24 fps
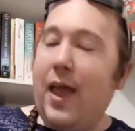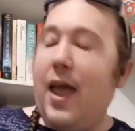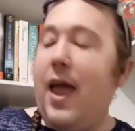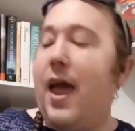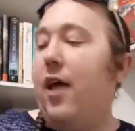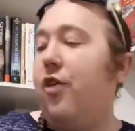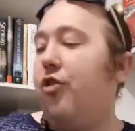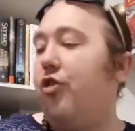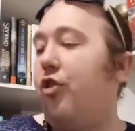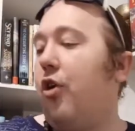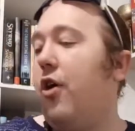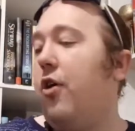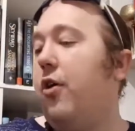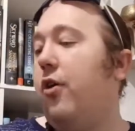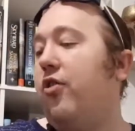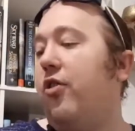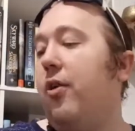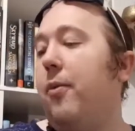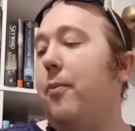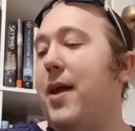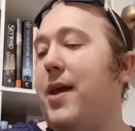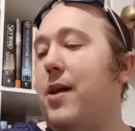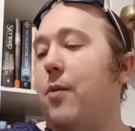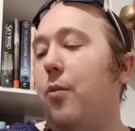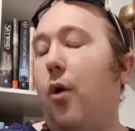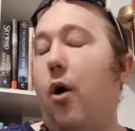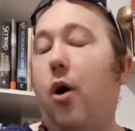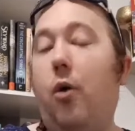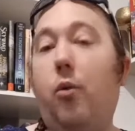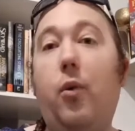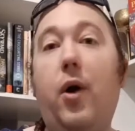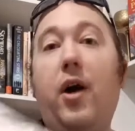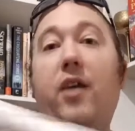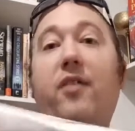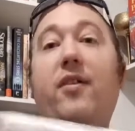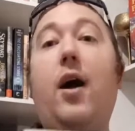so to me, what
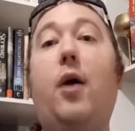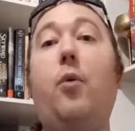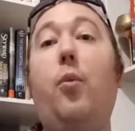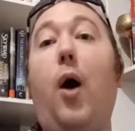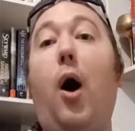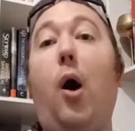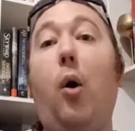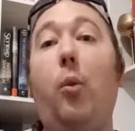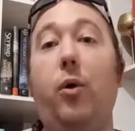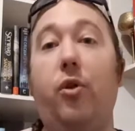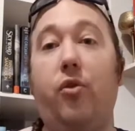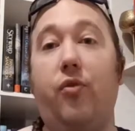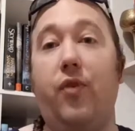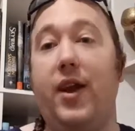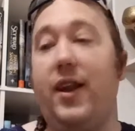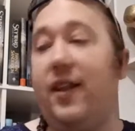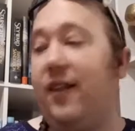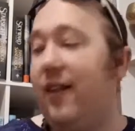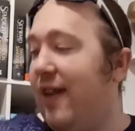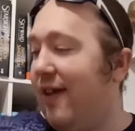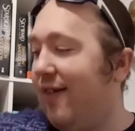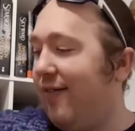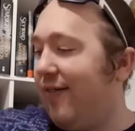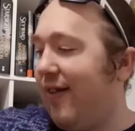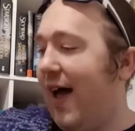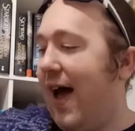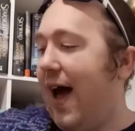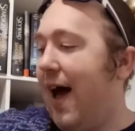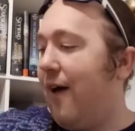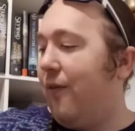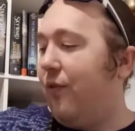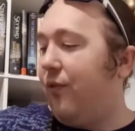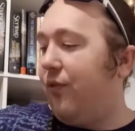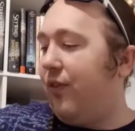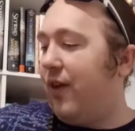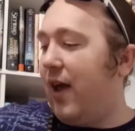worked out well with reading this
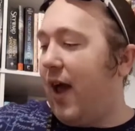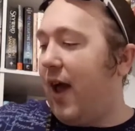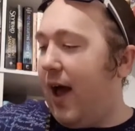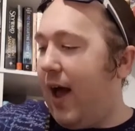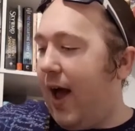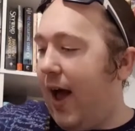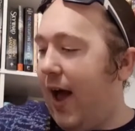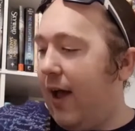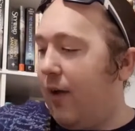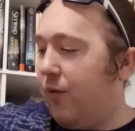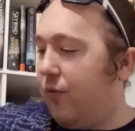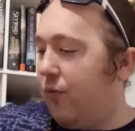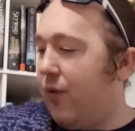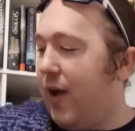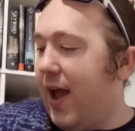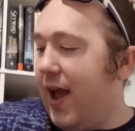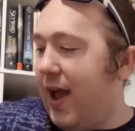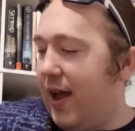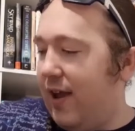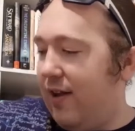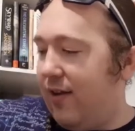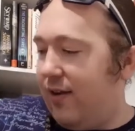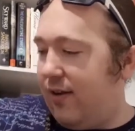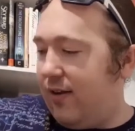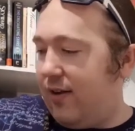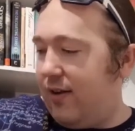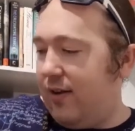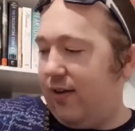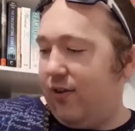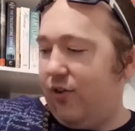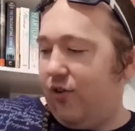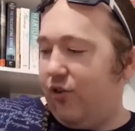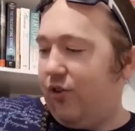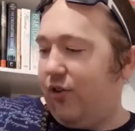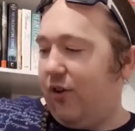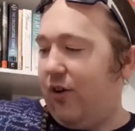after I read
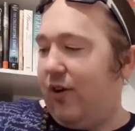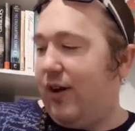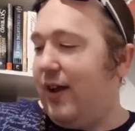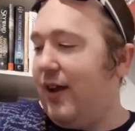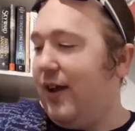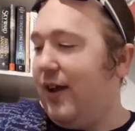sorry,